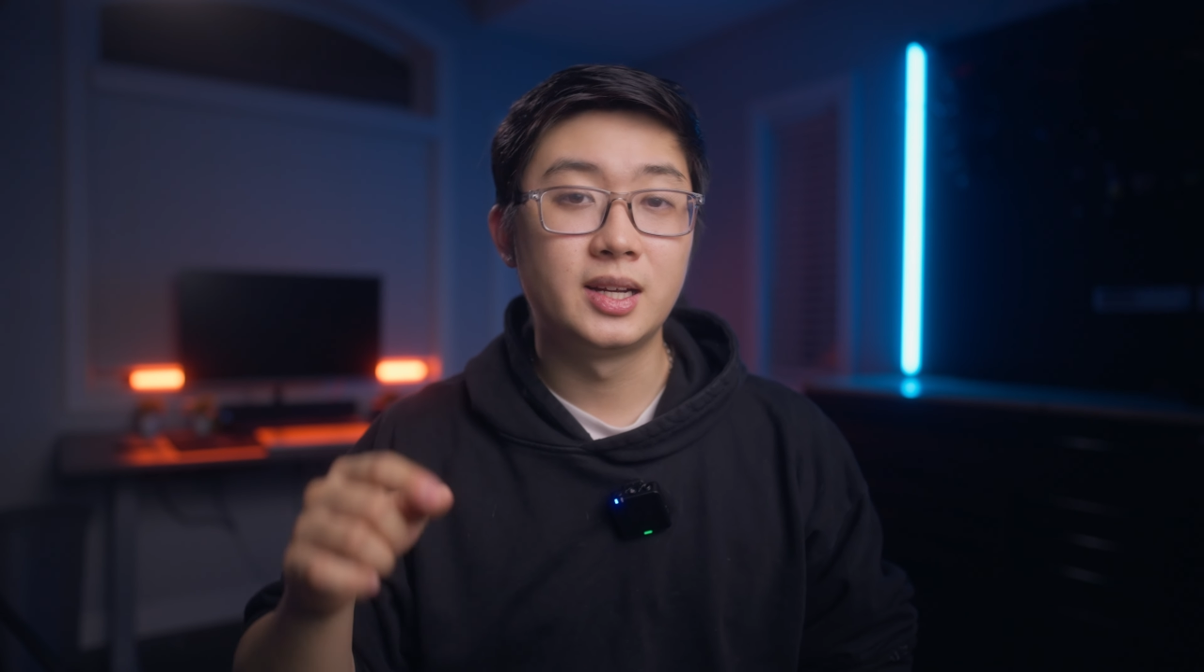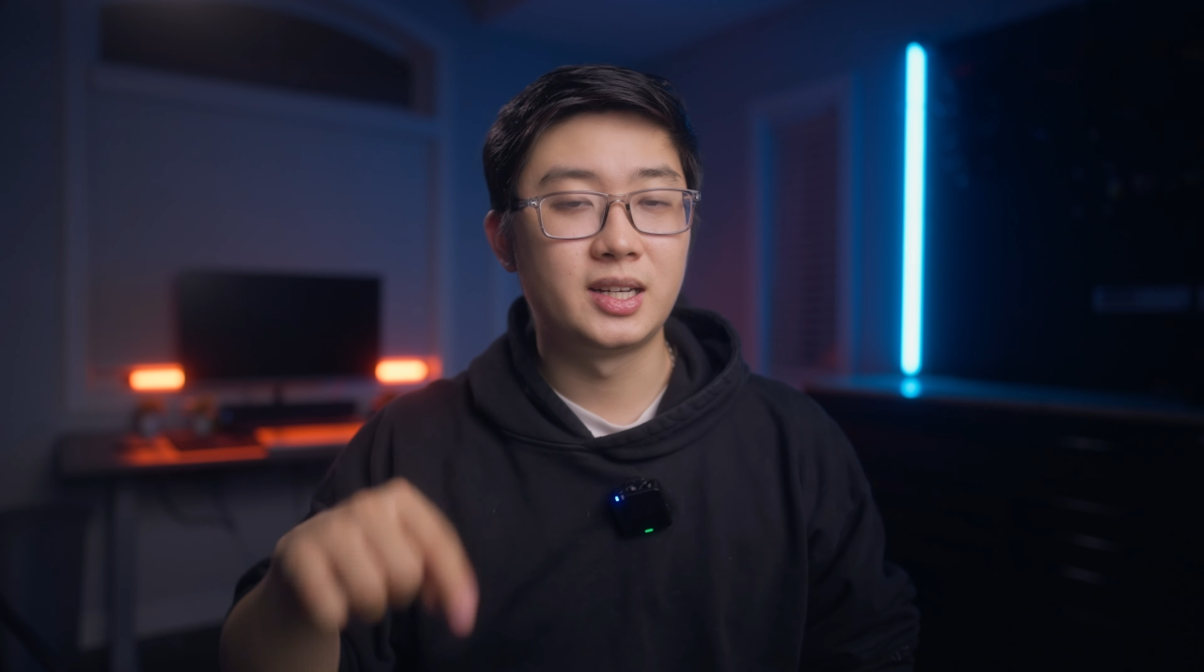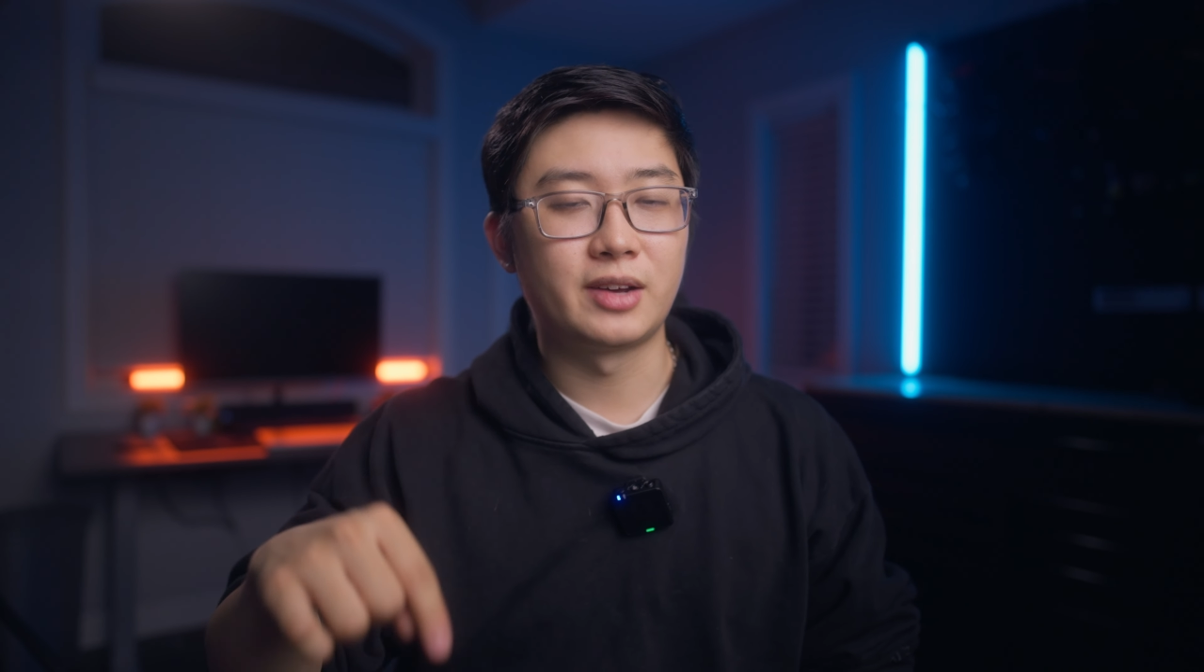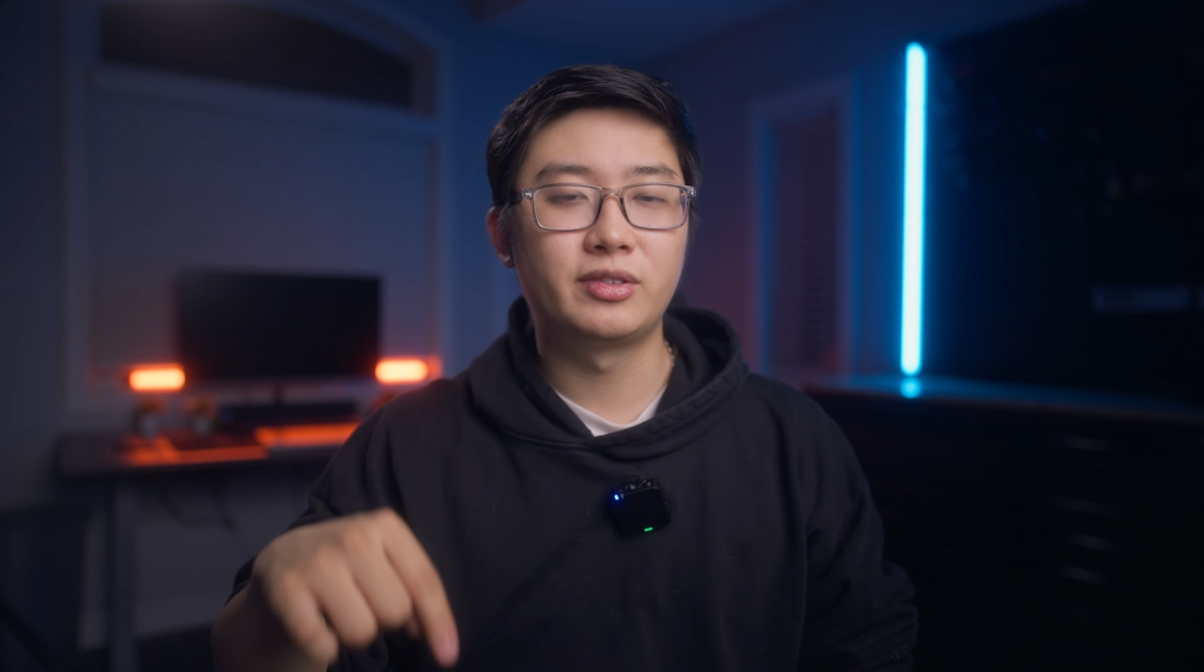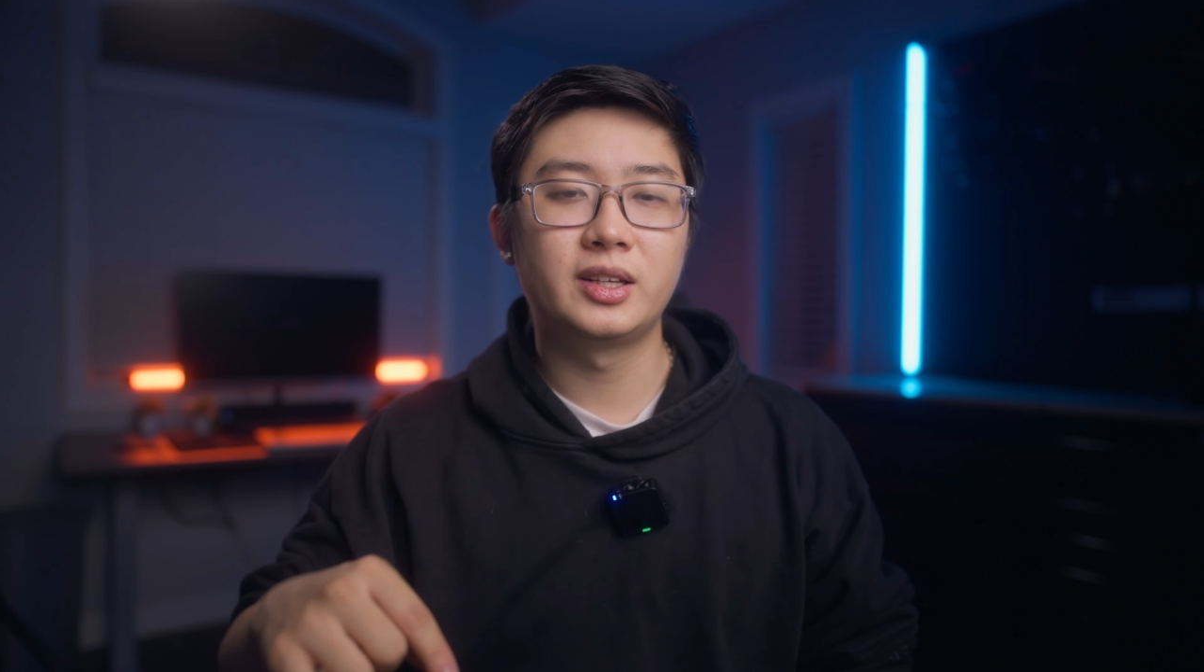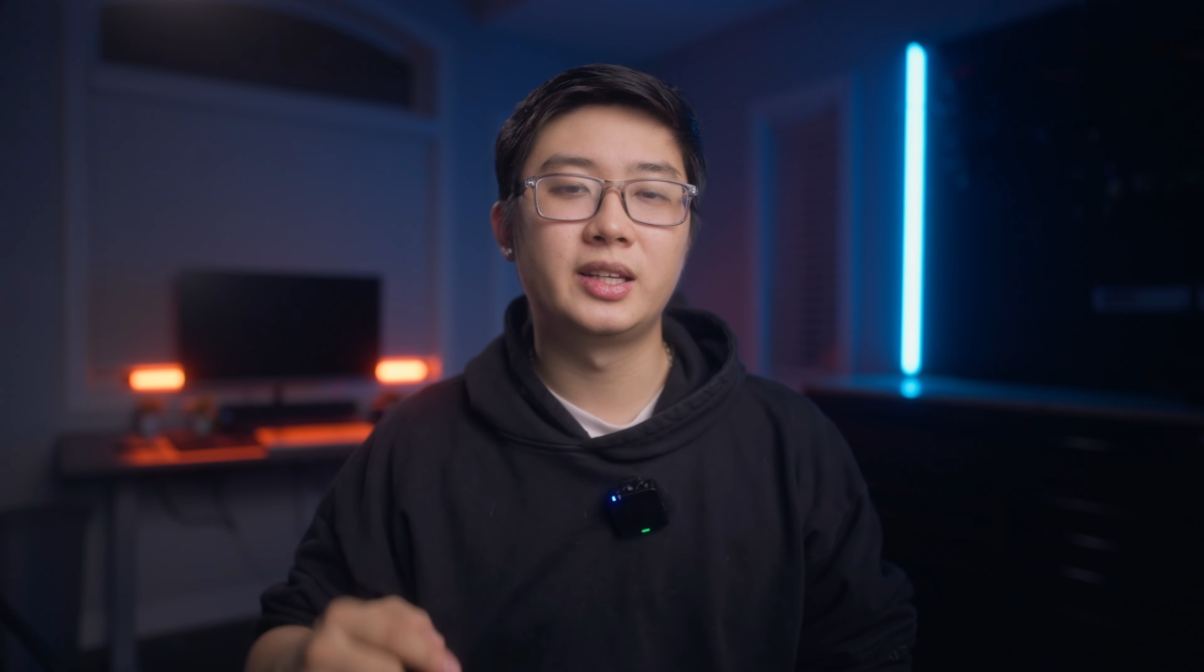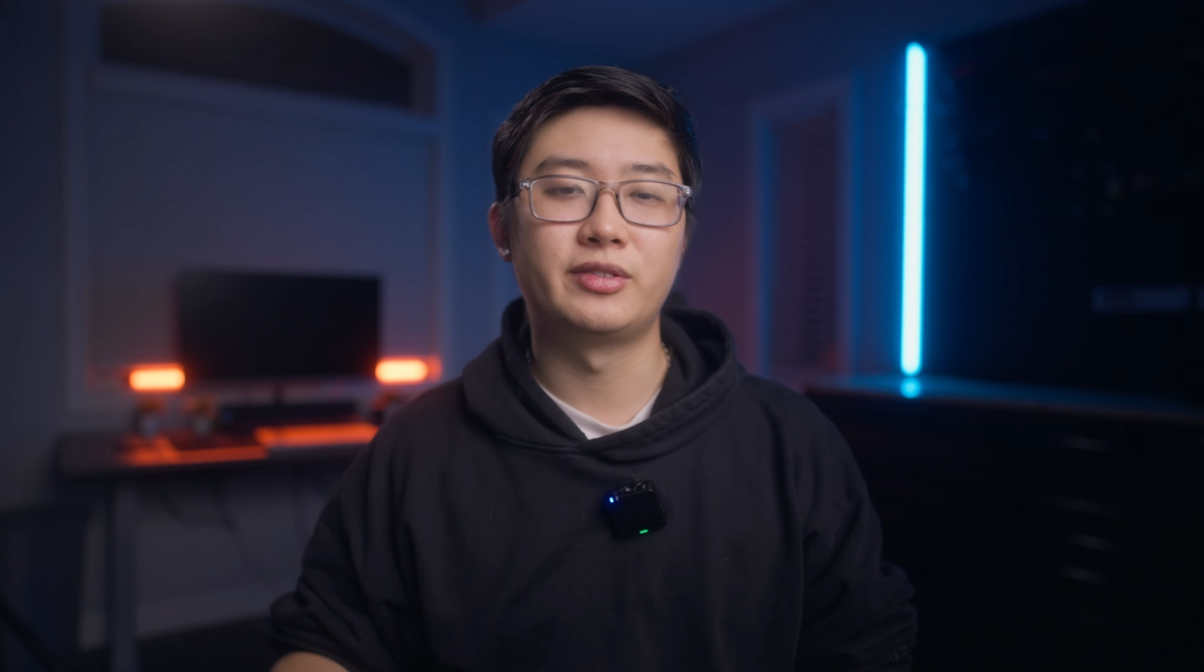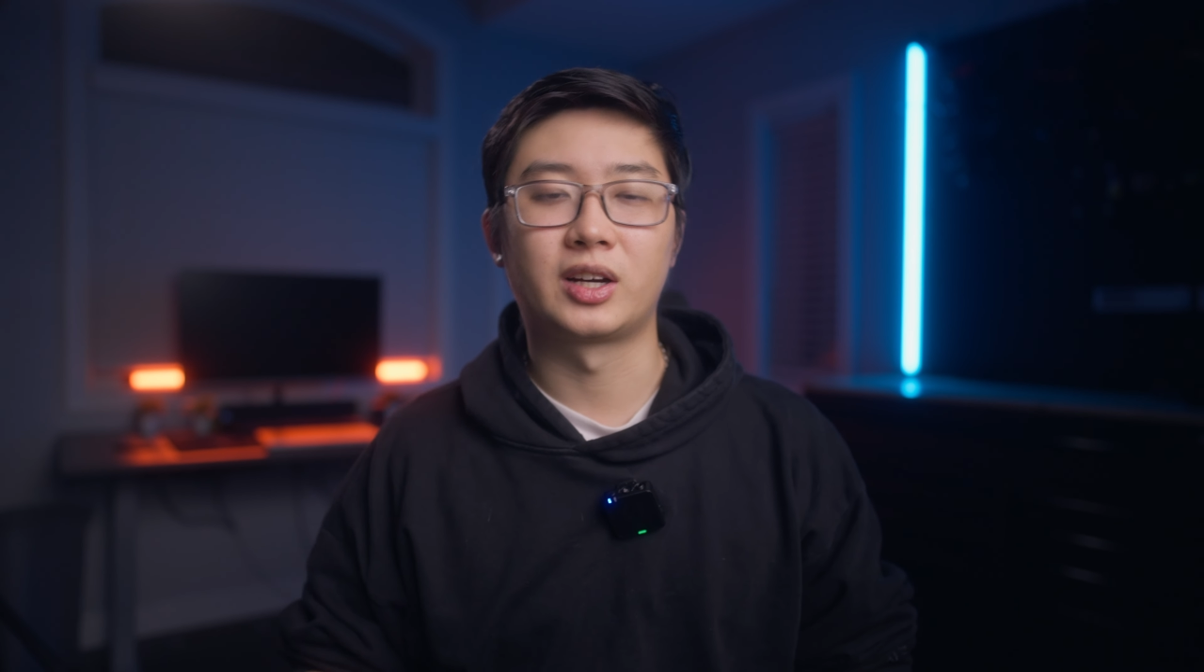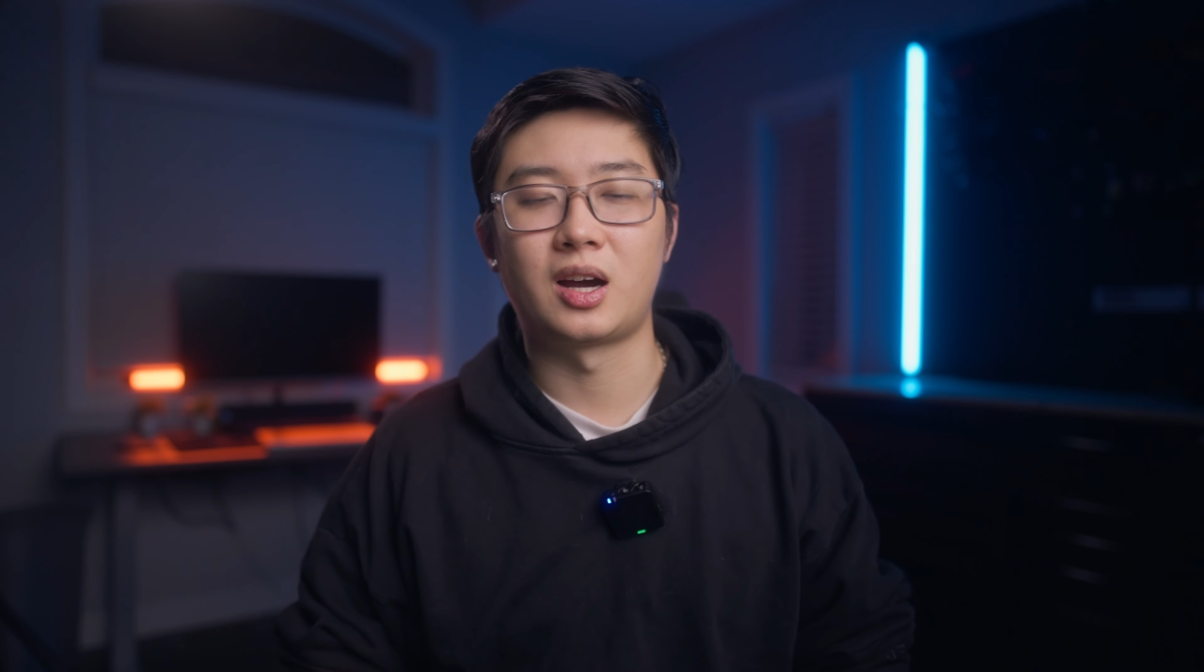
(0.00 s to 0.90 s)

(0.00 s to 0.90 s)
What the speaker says: definitely leave a